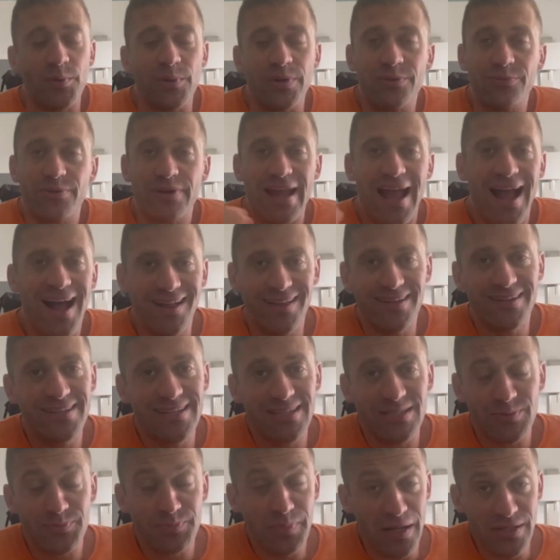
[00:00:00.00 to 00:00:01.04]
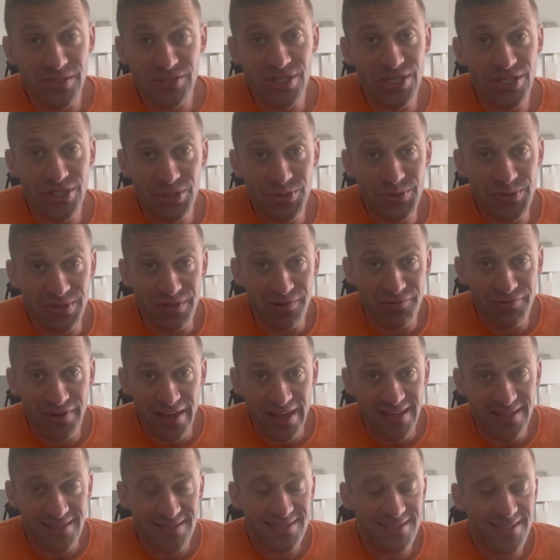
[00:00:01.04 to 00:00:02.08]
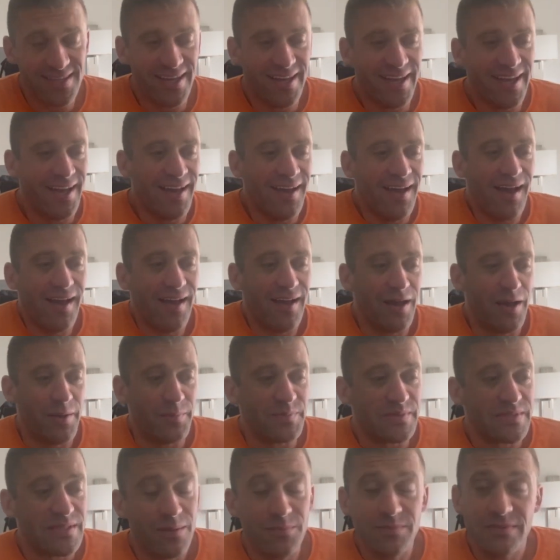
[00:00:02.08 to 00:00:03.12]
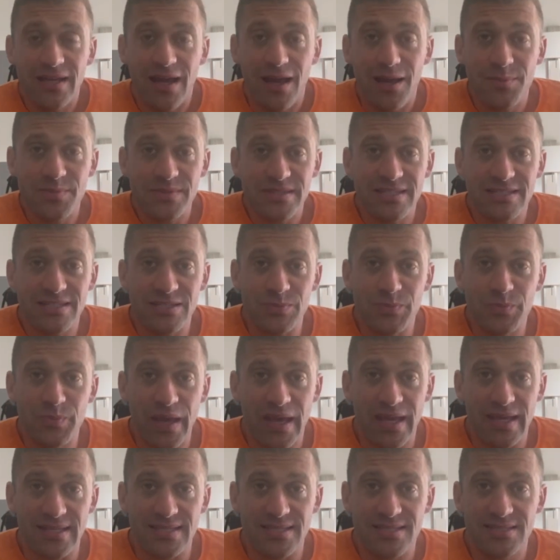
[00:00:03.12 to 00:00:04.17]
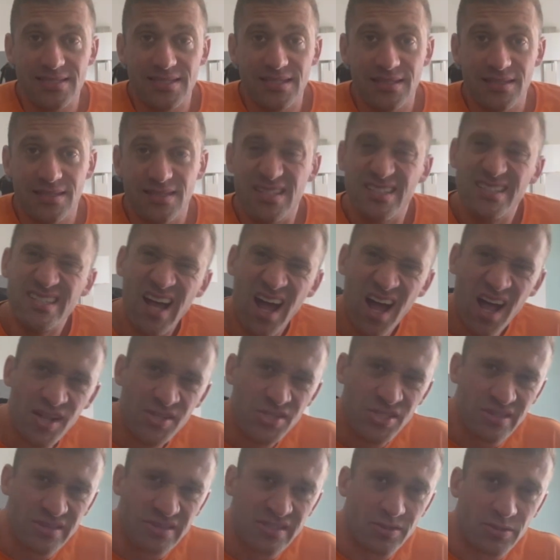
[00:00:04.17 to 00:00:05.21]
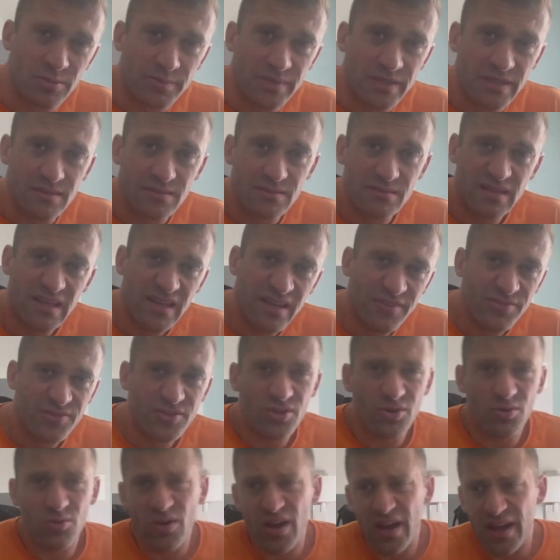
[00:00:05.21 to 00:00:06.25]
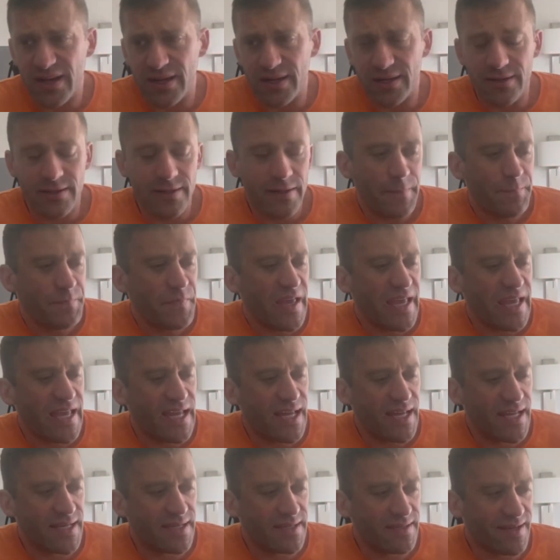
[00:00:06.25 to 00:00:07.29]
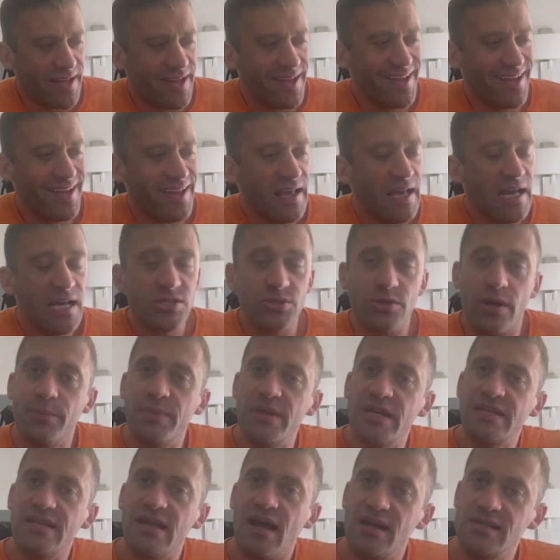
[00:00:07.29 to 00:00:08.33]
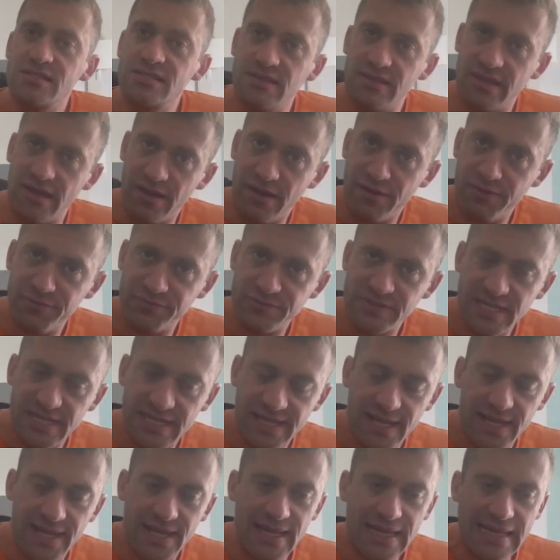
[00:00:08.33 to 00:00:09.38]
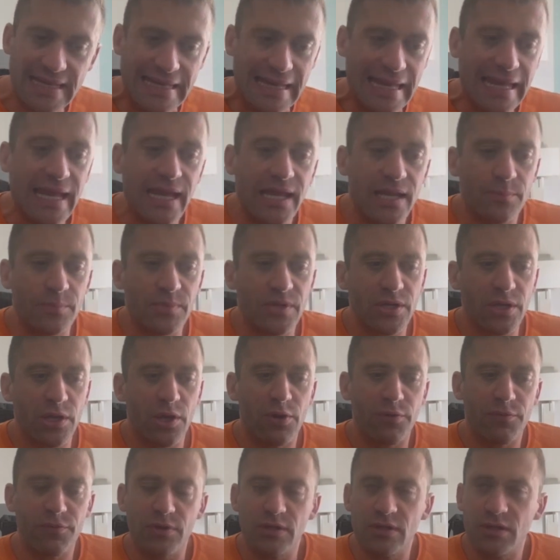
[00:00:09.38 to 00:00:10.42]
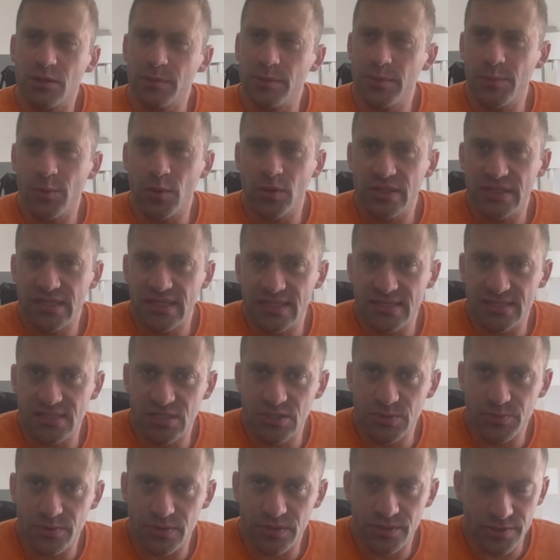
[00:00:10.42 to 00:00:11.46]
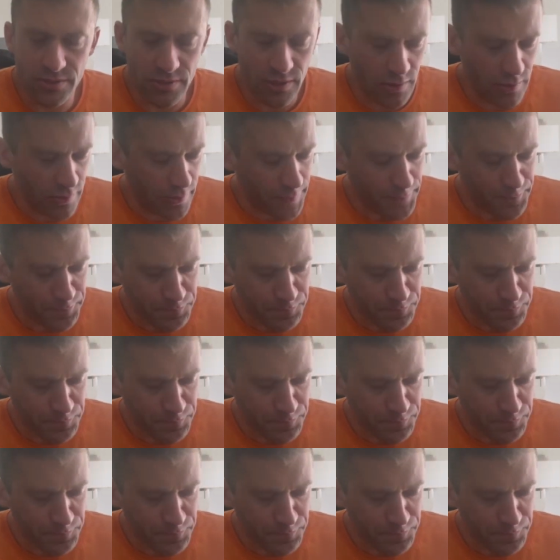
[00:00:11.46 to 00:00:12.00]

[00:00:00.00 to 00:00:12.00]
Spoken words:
when reality is punching you in the face, sometimes it is best to dodge a little bit, left or right. And so I'm going to dodge left today, and I'm going to go for a little bit more distance per stroke,